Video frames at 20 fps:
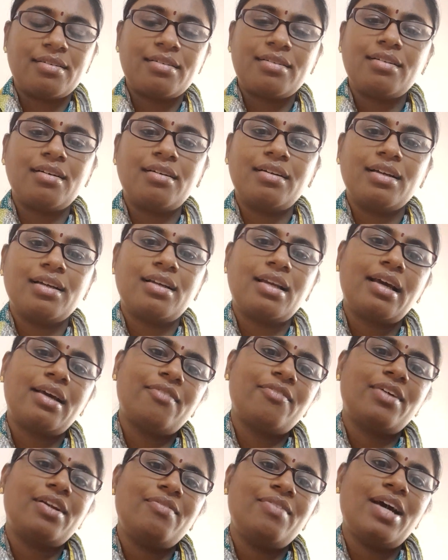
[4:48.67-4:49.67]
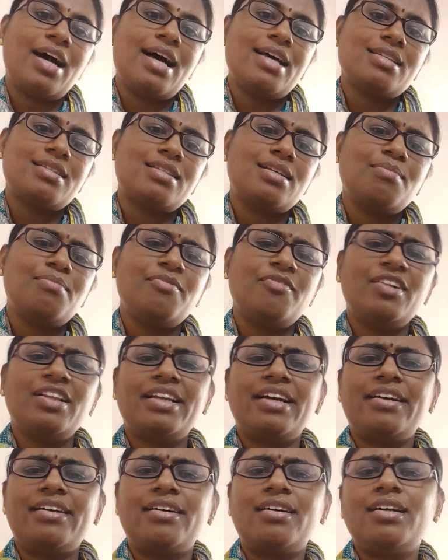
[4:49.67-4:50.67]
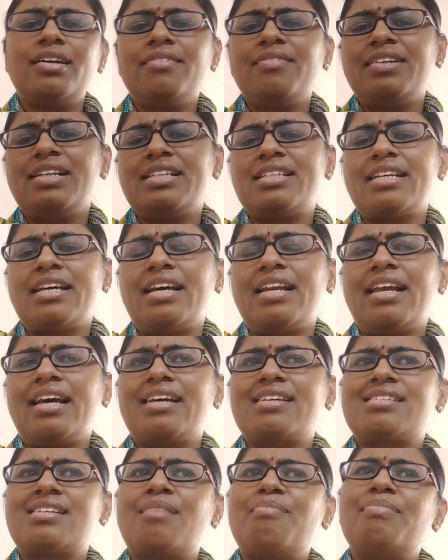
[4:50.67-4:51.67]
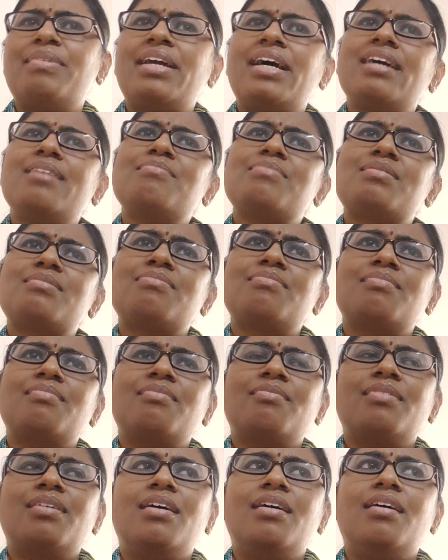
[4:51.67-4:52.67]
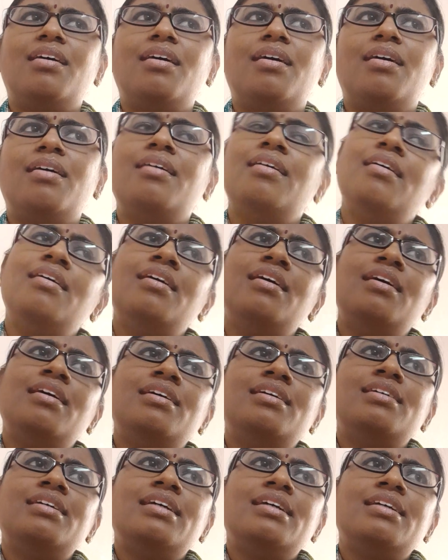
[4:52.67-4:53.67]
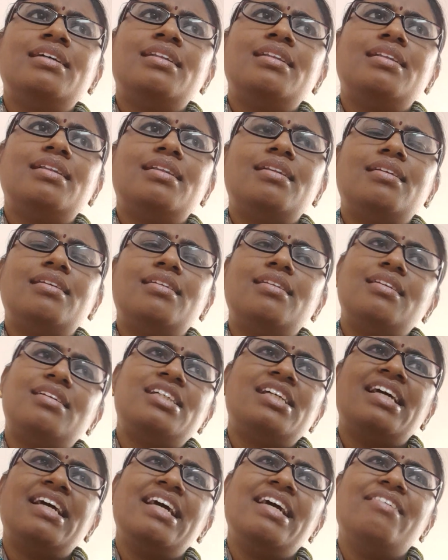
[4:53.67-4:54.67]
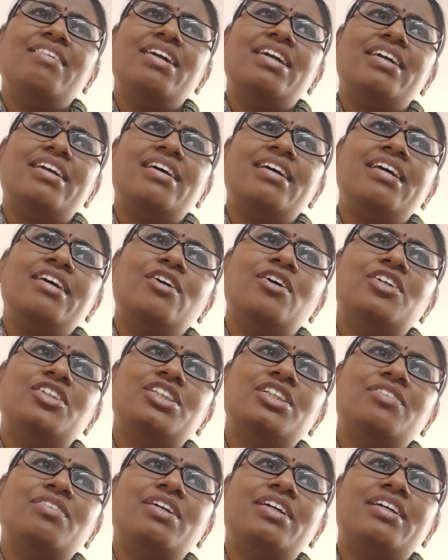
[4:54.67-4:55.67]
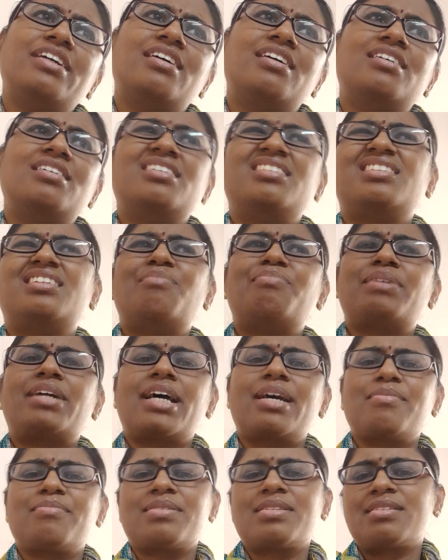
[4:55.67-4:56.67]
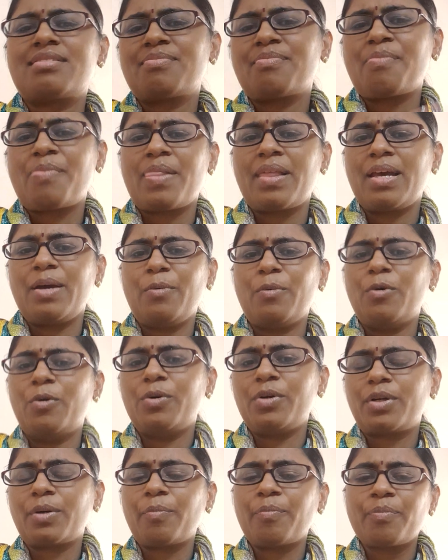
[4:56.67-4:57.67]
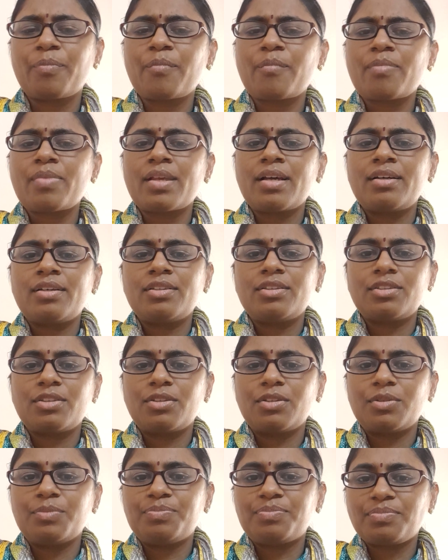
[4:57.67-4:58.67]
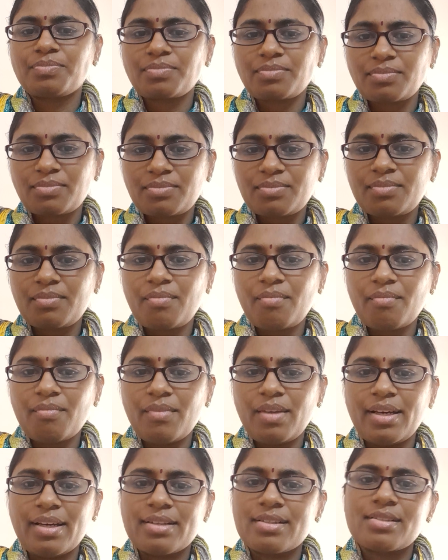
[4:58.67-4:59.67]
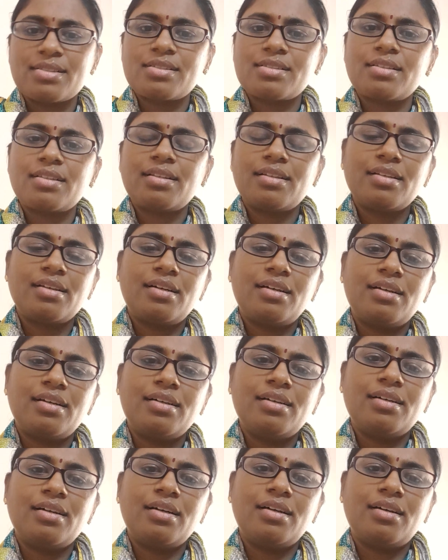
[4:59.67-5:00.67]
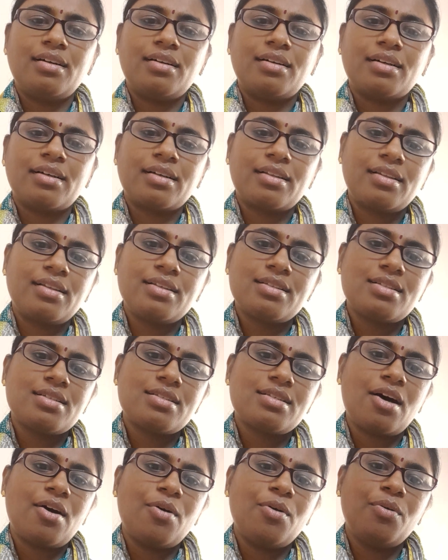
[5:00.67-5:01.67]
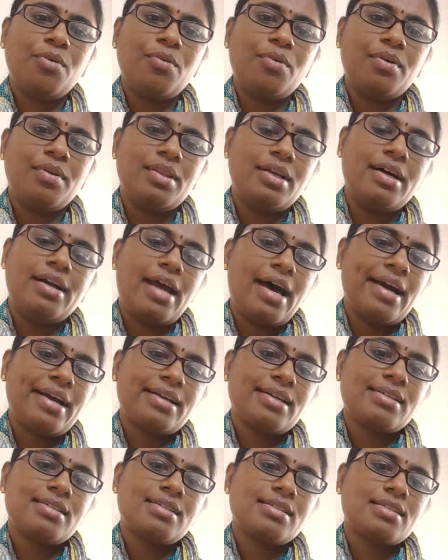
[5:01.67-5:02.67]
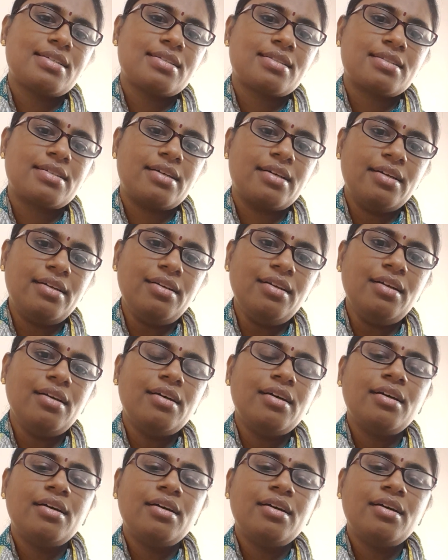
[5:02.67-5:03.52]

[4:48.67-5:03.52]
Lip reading: turning. Like when we ask them, will they turn? We'll say like sometimes uh, he or she will turn, and sometimes he won't. So yes, This is how the diagnosis is done.